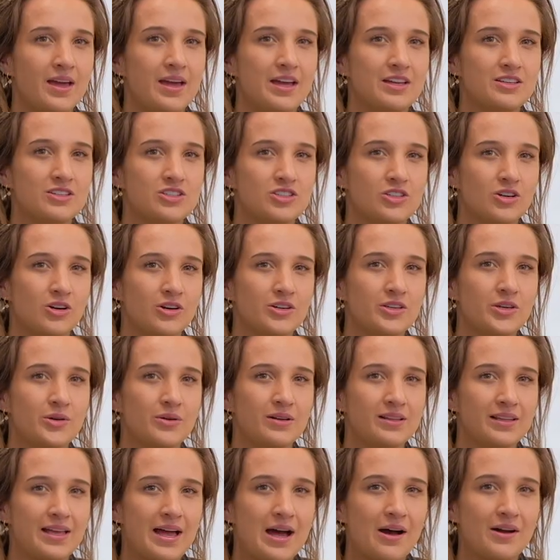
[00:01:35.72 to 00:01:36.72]
Ensure you
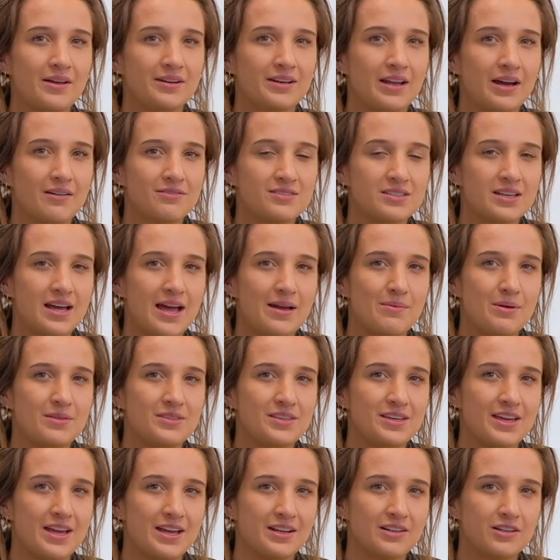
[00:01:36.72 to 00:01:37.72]
allow enough time at
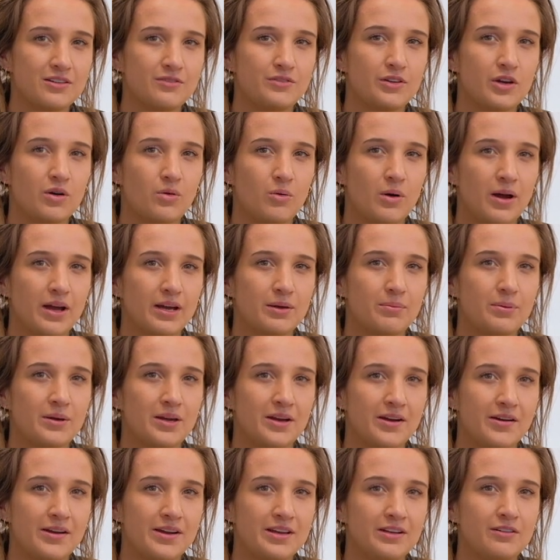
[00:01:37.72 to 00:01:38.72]
the end of your work
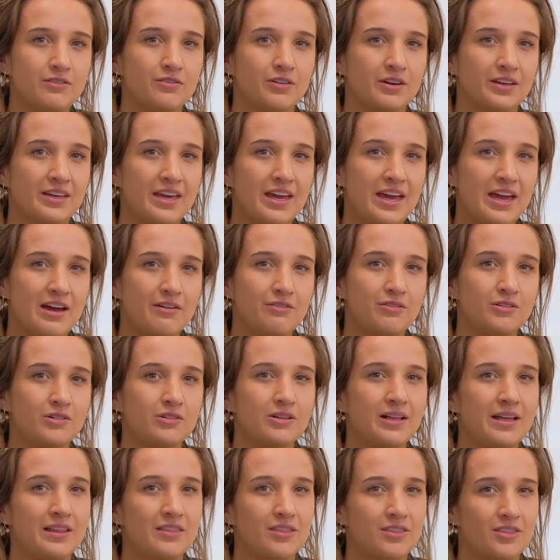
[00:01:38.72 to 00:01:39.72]
period for careful
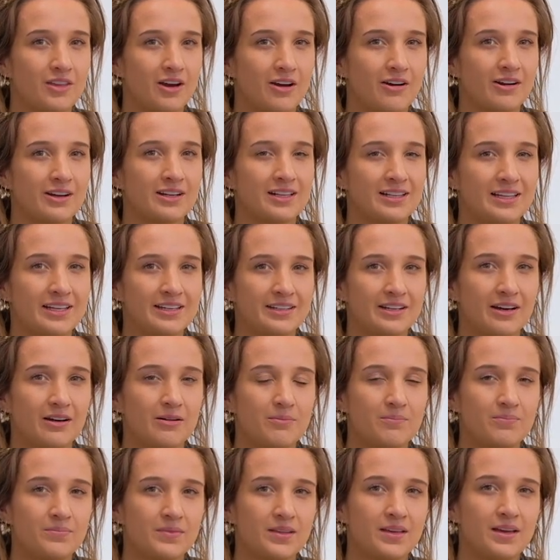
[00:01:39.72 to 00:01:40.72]
and thorough cleanup.
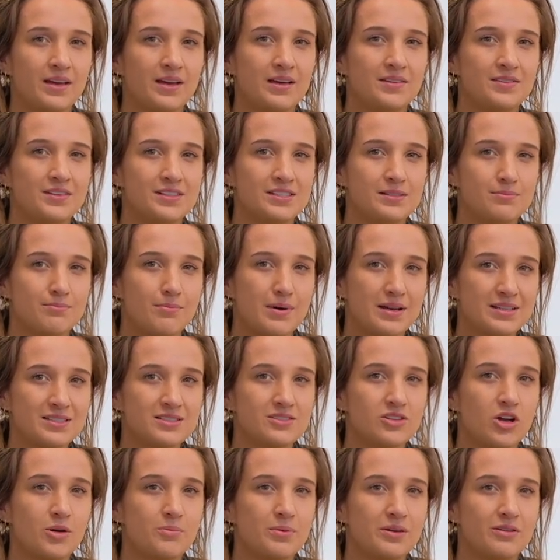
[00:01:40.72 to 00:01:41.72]
This must
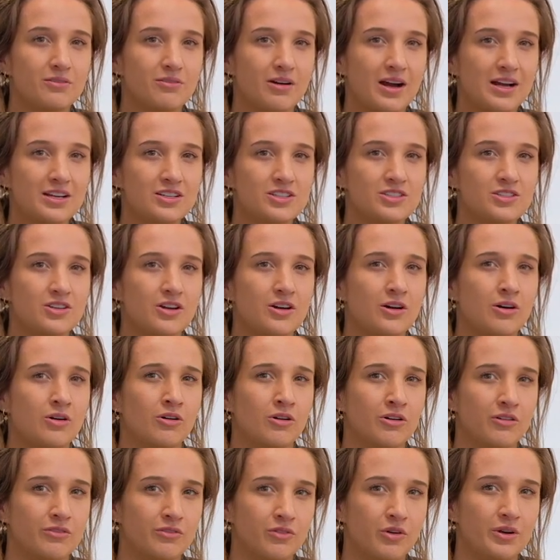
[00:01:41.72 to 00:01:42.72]
not be rushed
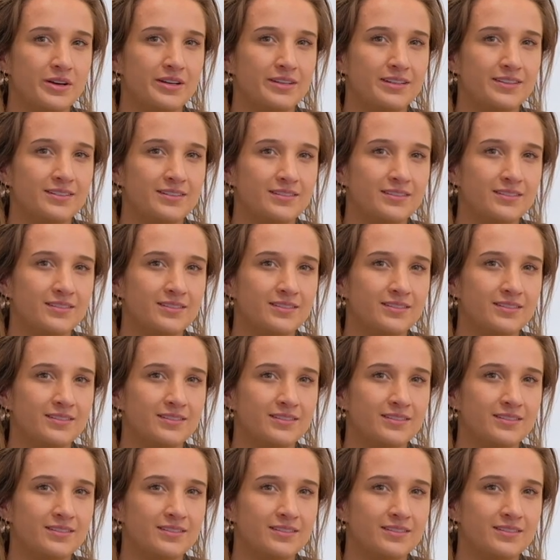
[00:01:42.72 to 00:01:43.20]
or avoided.